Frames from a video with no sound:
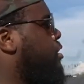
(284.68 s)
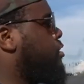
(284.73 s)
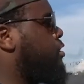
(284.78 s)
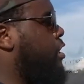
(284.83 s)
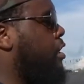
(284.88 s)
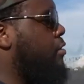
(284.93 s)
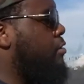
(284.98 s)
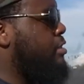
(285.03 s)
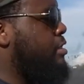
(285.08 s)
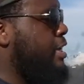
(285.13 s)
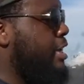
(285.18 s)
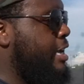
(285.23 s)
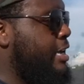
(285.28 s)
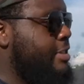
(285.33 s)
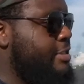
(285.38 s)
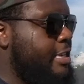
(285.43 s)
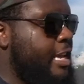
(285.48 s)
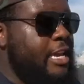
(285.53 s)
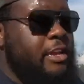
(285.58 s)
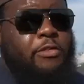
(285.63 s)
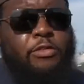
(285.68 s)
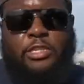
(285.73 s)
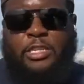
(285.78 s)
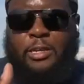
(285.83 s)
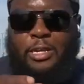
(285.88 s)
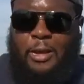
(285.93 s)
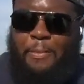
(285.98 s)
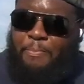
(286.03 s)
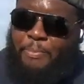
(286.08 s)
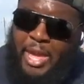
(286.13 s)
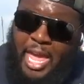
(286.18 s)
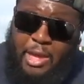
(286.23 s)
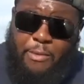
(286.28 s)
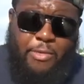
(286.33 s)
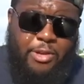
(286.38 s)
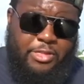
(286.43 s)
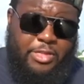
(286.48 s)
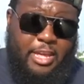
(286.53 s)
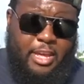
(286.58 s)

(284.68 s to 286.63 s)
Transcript: So to continue to compete with